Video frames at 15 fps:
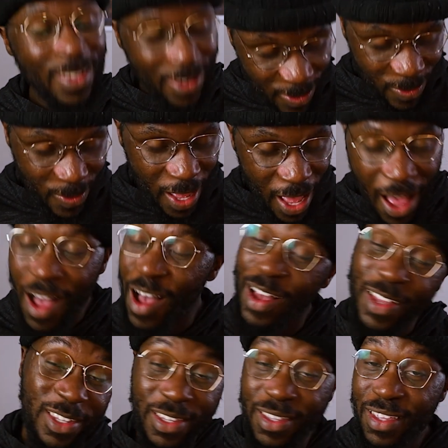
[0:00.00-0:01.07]
do.
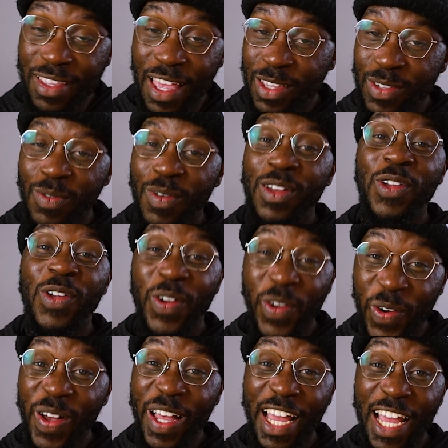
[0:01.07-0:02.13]
Until the next one,
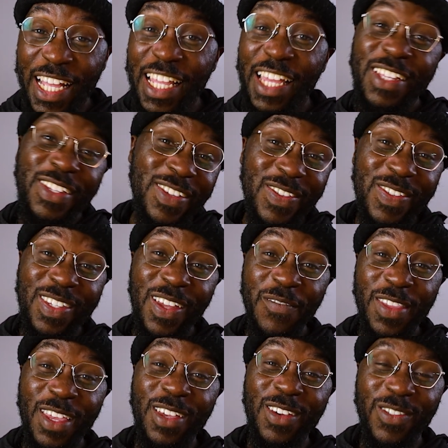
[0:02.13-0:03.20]
go ahead and do
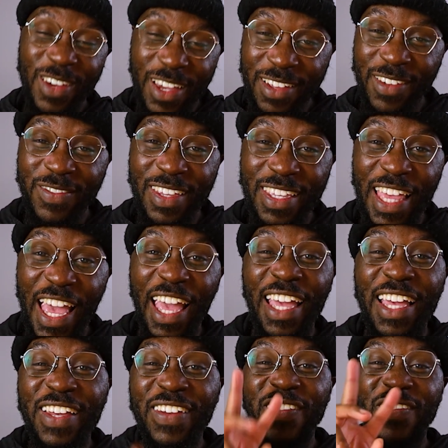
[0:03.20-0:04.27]
something creative today.